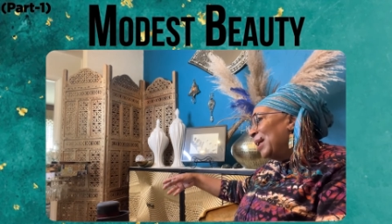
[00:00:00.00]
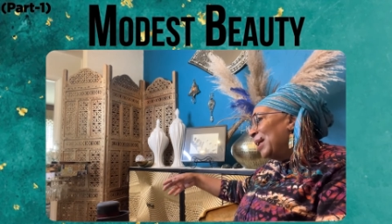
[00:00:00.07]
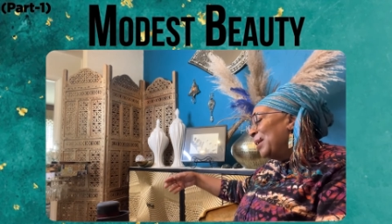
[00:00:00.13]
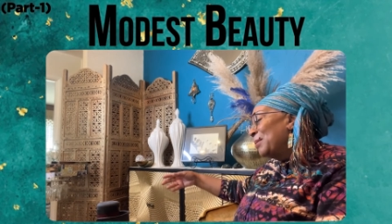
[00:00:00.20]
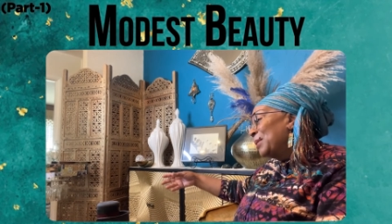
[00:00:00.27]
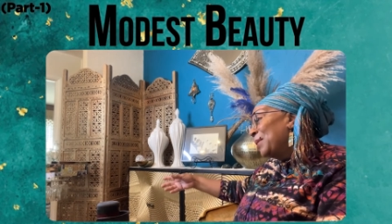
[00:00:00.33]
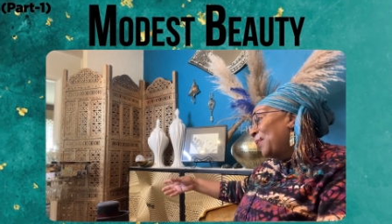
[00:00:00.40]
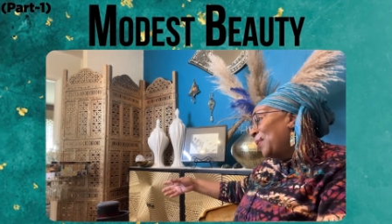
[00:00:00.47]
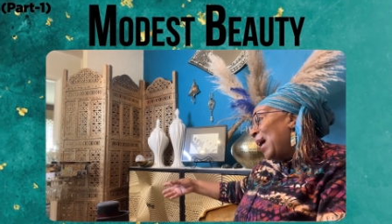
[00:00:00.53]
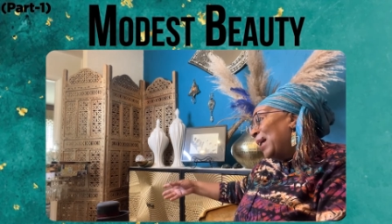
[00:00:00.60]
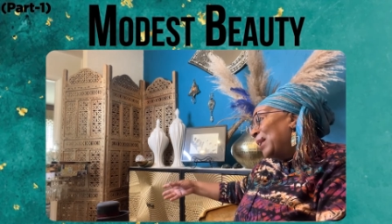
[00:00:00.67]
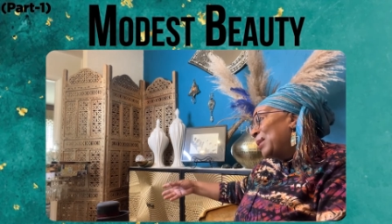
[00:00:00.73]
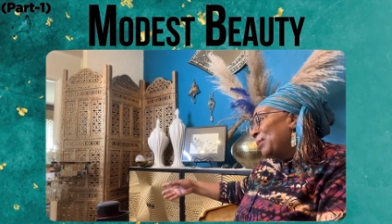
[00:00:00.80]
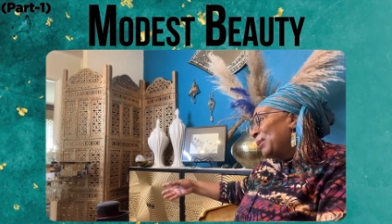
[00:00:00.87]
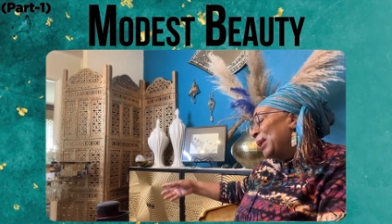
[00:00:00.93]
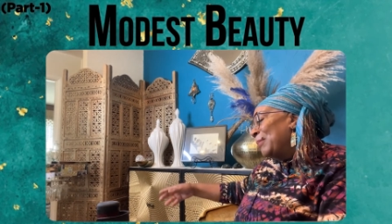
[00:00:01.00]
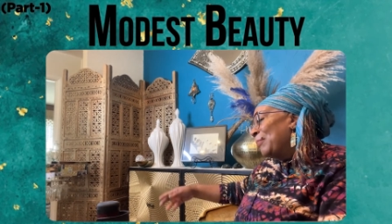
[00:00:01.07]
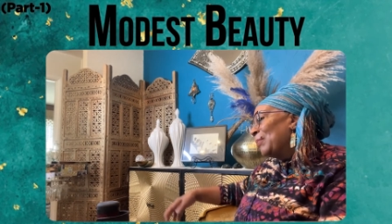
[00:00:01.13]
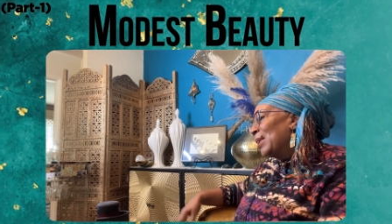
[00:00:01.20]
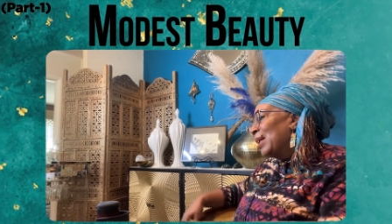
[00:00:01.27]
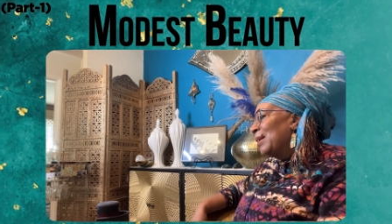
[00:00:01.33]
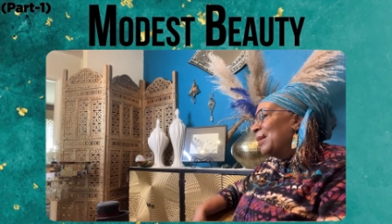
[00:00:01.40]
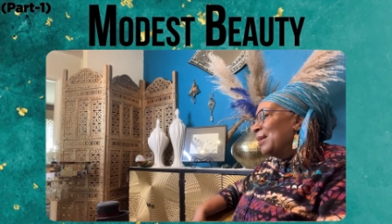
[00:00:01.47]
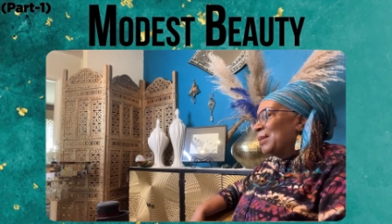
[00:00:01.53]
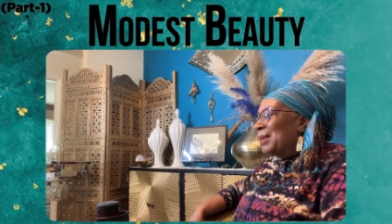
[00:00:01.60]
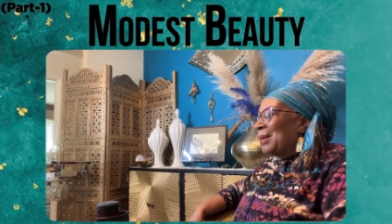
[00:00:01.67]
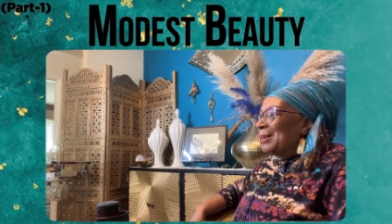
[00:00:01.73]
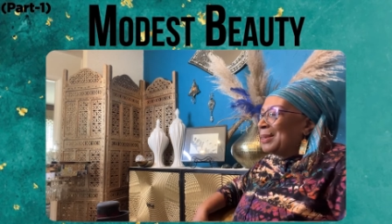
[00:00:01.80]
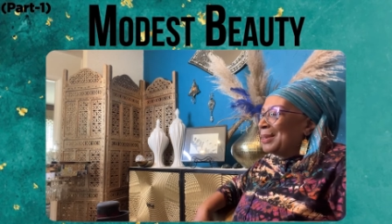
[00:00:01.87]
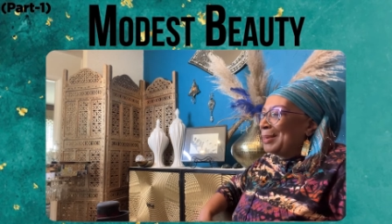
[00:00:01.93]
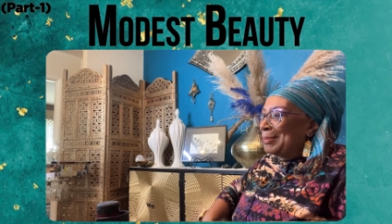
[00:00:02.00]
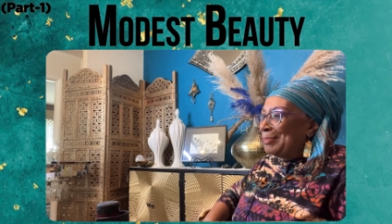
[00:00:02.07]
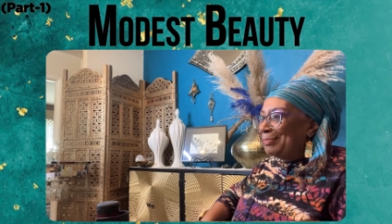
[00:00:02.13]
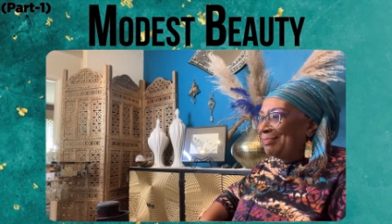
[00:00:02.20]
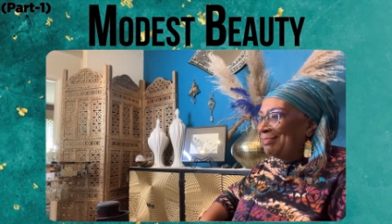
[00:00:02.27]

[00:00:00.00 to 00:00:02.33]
It was a factory. Uh-huh. So I was like,